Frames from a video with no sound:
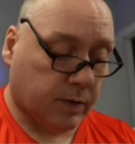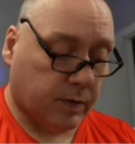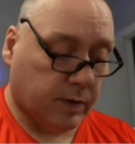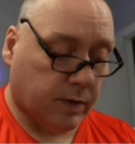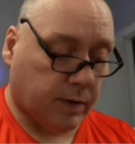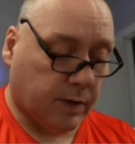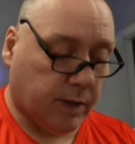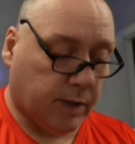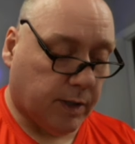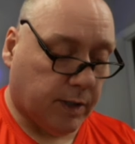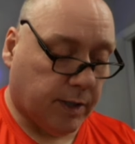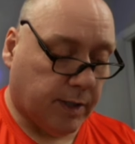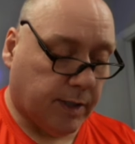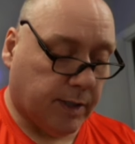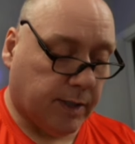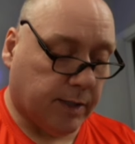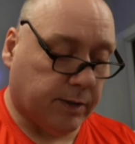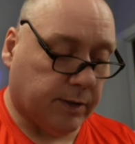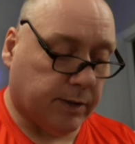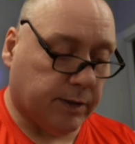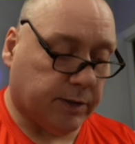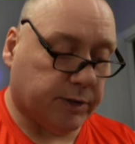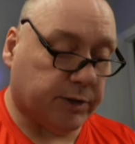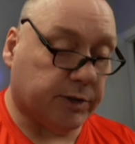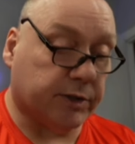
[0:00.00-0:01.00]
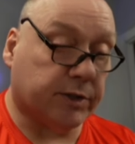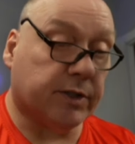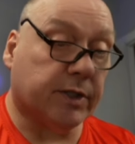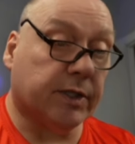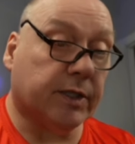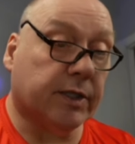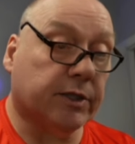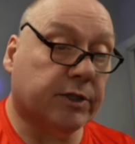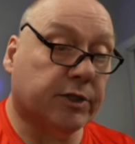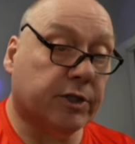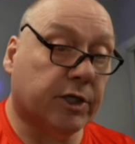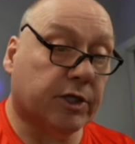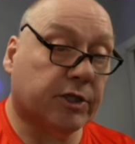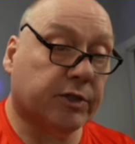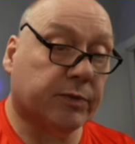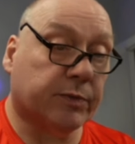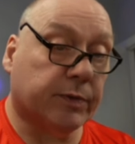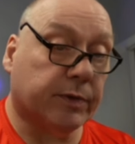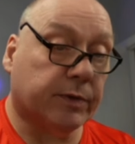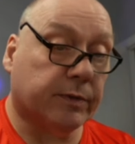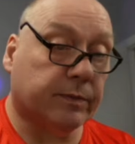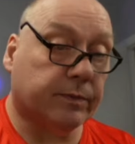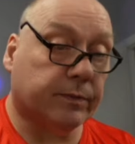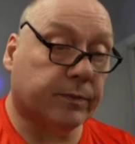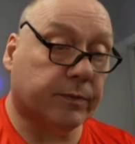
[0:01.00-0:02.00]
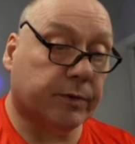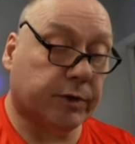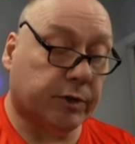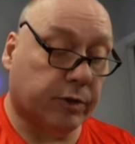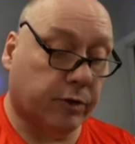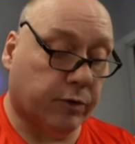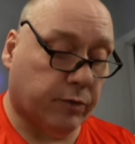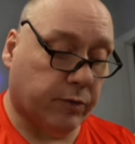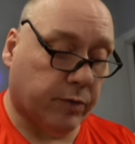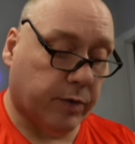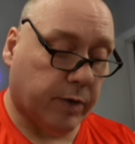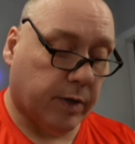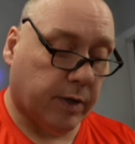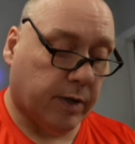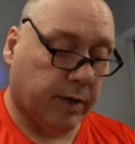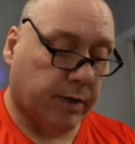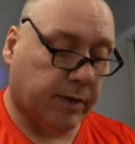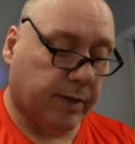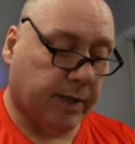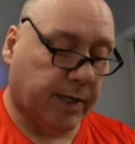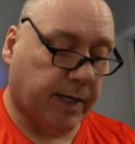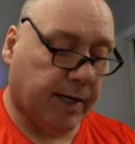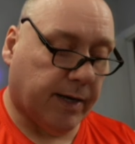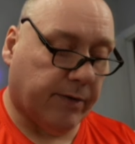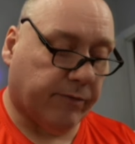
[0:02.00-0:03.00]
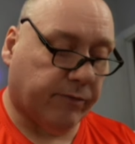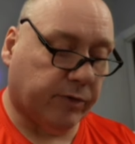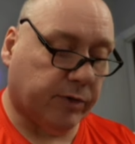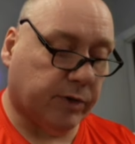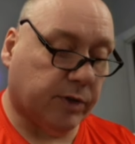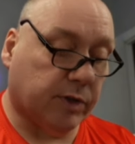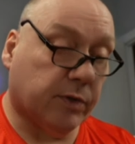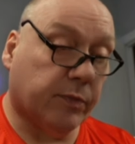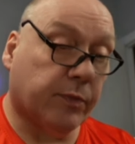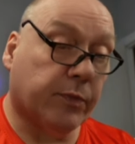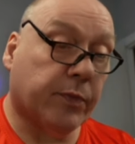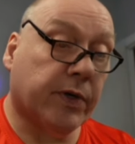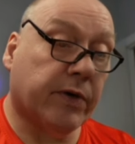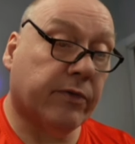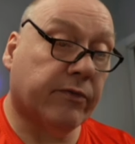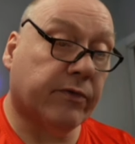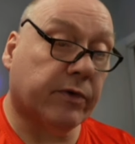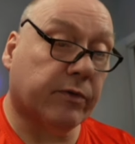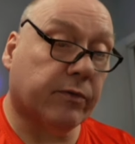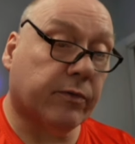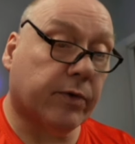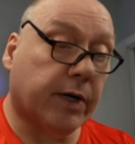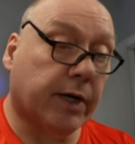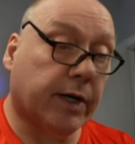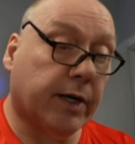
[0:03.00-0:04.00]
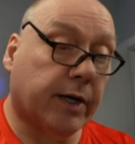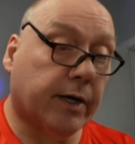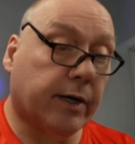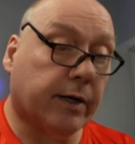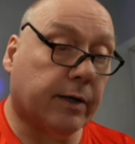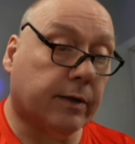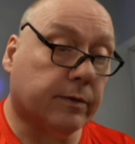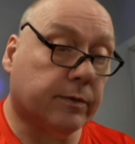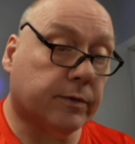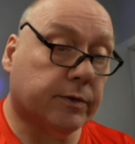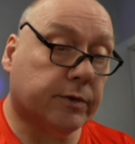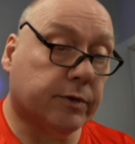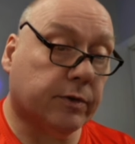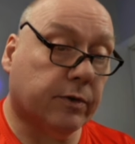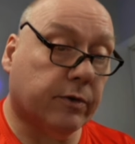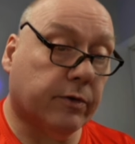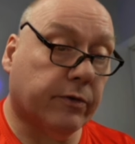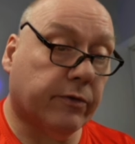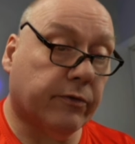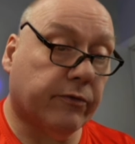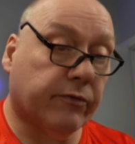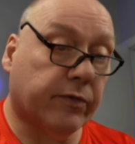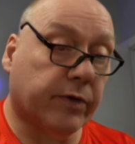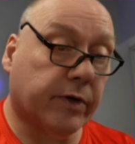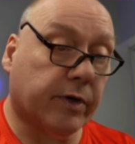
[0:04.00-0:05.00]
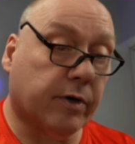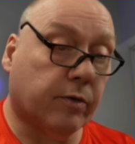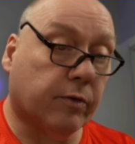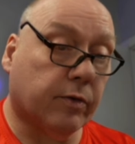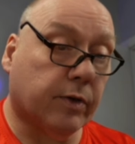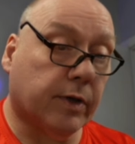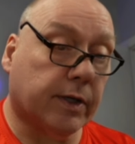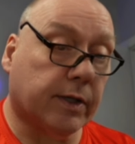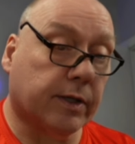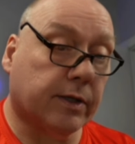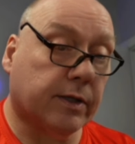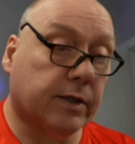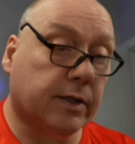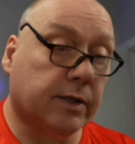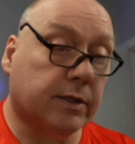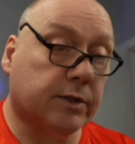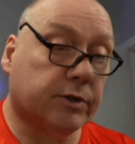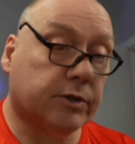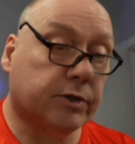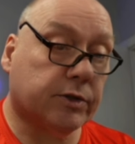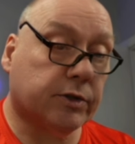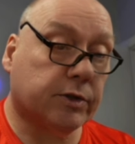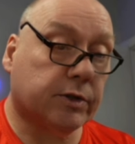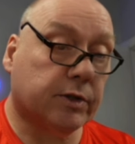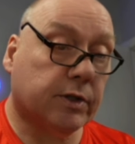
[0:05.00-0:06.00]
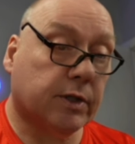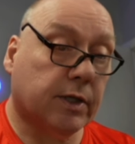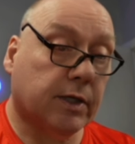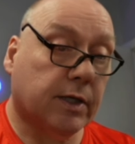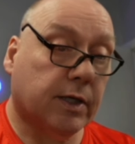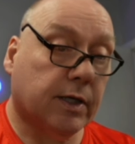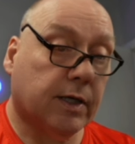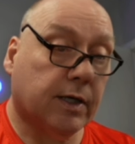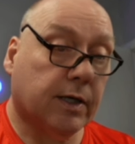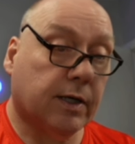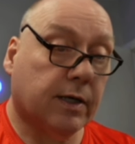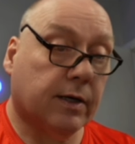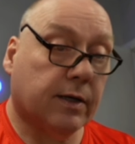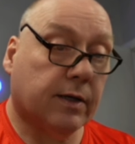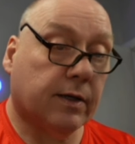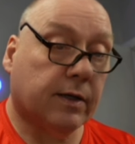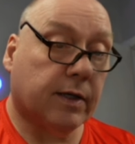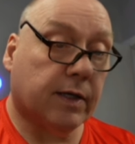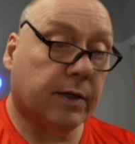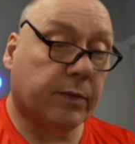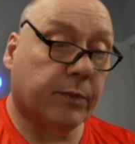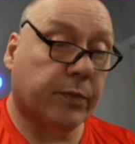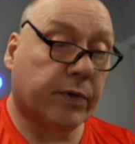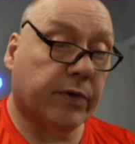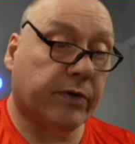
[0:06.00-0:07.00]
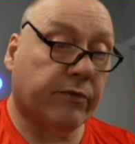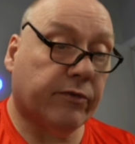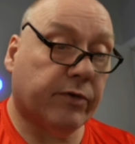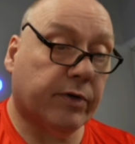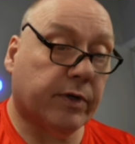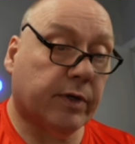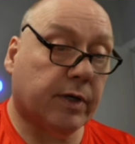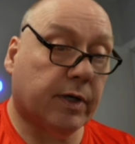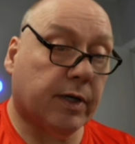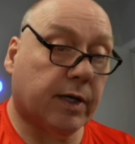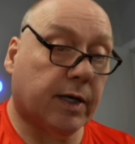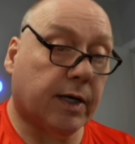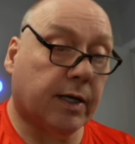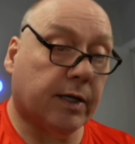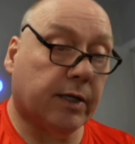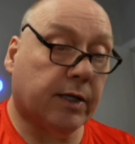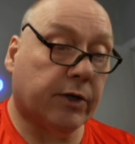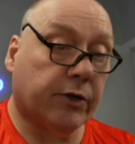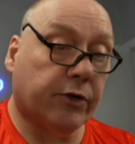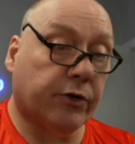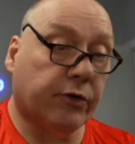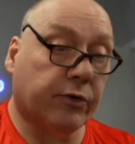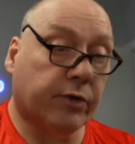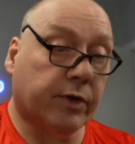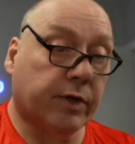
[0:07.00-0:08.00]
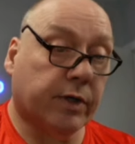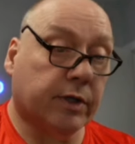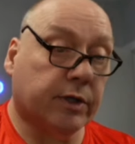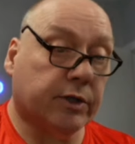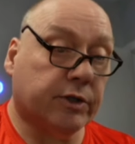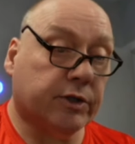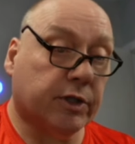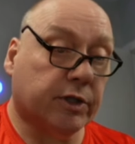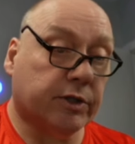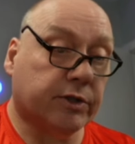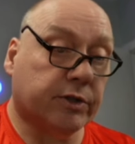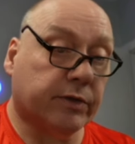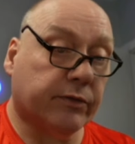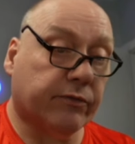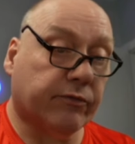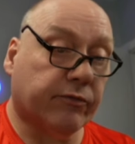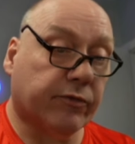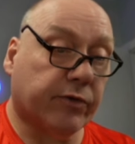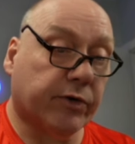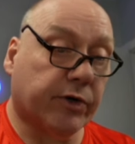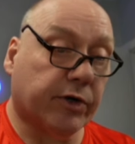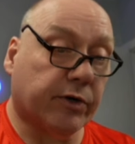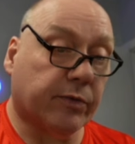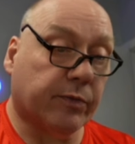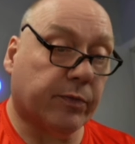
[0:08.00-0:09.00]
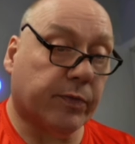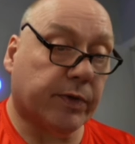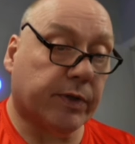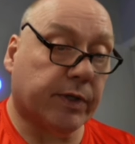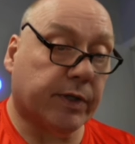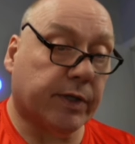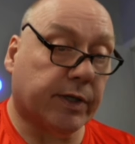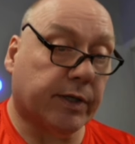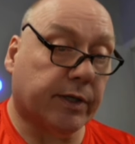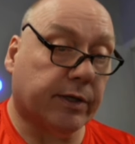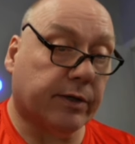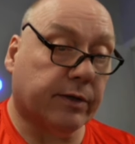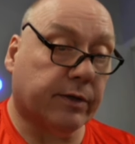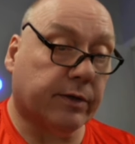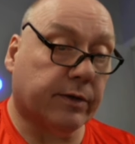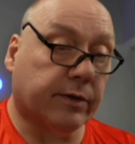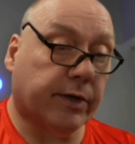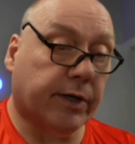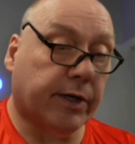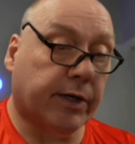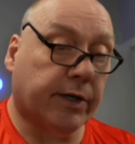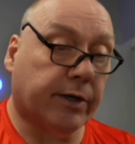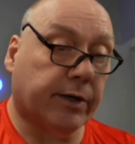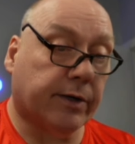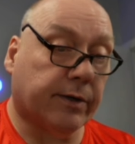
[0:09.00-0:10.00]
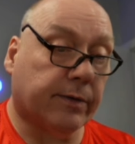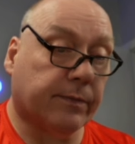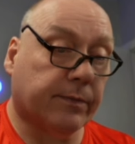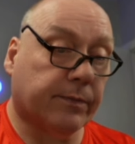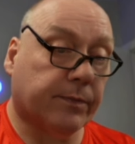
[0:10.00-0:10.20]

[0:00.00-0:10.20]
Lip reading: And this is the adjustment. So they have a little pivot right here. So if I go like this, they pivot, and then you can adjust them for your particular ear.